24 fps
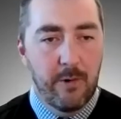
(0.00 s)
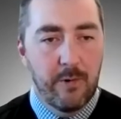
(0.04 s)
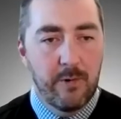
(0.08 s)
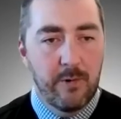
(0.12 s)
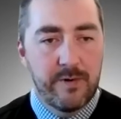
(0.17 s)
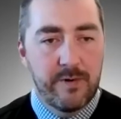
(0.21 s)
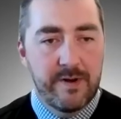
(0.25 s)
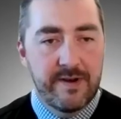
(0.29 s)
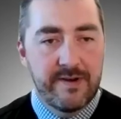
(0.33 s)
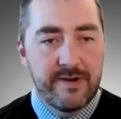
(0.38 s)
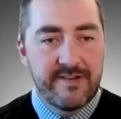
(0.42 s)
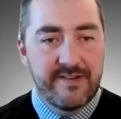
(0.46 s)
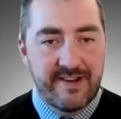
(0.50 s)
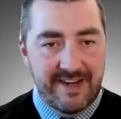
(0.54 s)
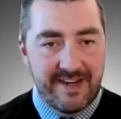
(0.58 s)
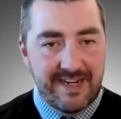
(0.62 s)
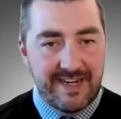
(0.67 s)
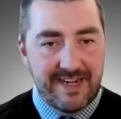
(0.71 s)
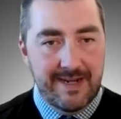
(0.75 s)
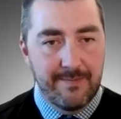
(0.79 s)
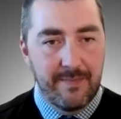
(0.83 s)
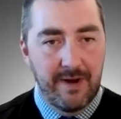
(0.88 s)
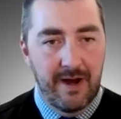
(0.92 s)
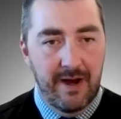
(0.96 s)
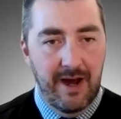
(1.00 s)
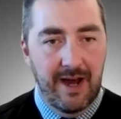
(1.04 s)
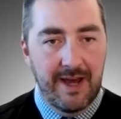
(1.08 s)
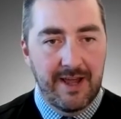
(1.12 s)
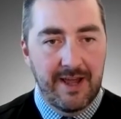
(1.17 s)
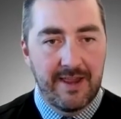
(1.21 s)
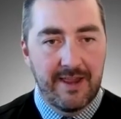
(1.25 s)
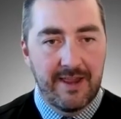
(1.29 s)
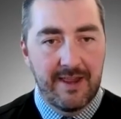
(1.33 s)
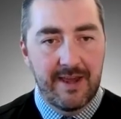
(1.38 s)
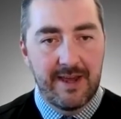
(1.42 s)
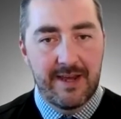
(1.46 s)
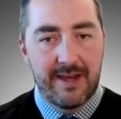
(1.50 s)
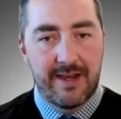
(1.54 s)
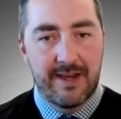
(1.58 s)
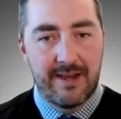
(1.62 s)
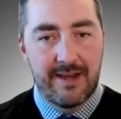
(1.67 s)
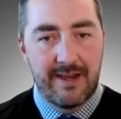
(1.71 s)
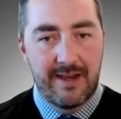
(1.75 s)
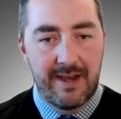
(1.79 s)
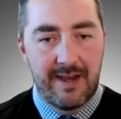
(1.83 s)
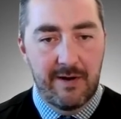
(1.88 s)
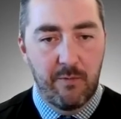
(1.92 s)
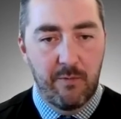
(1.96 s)
own team, I
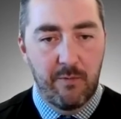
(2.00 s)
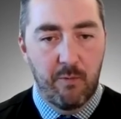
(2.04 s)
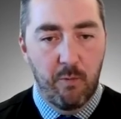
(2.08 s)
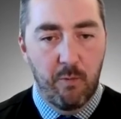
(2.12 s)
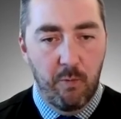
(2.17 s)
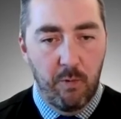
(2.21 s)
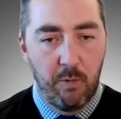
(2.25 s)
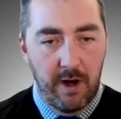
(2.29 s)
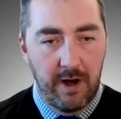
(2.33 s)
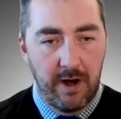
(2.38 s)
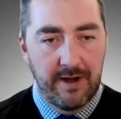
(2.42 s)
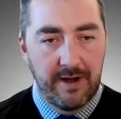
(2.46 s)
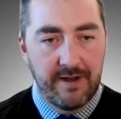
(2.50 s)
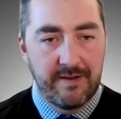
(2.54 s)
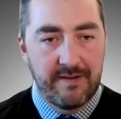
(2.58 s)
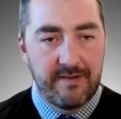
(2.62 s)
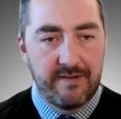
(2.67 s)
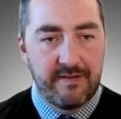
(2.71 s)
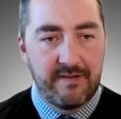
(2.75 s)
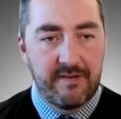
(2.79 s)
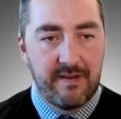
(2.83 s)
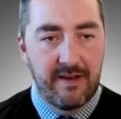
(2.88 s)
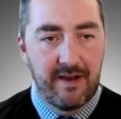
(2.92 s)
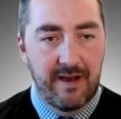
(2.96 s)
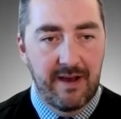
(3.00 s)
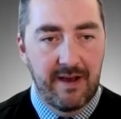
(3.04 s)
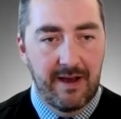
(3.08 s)
think it was